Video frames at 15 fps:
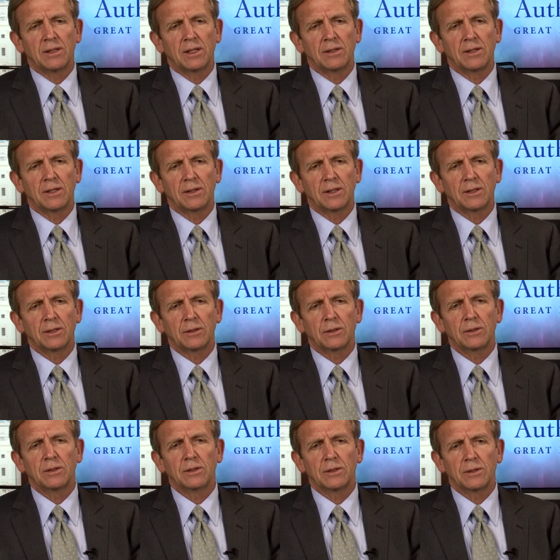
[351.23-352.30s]
I, I think the
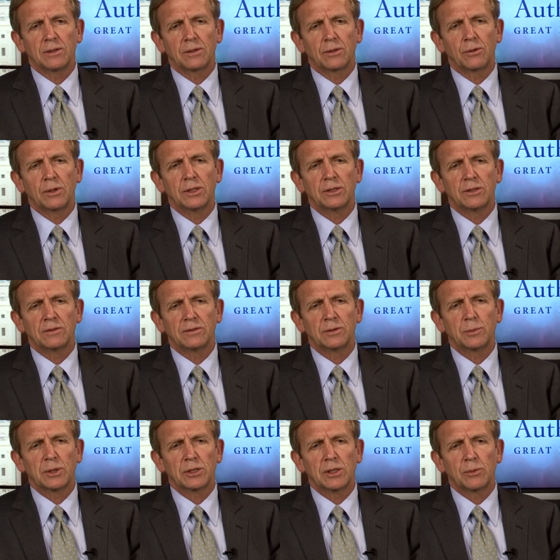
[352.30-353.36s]
uh, the creation of
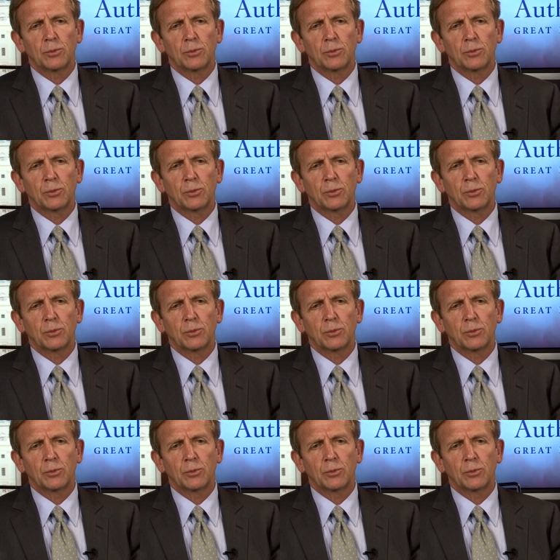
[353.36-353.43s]
Special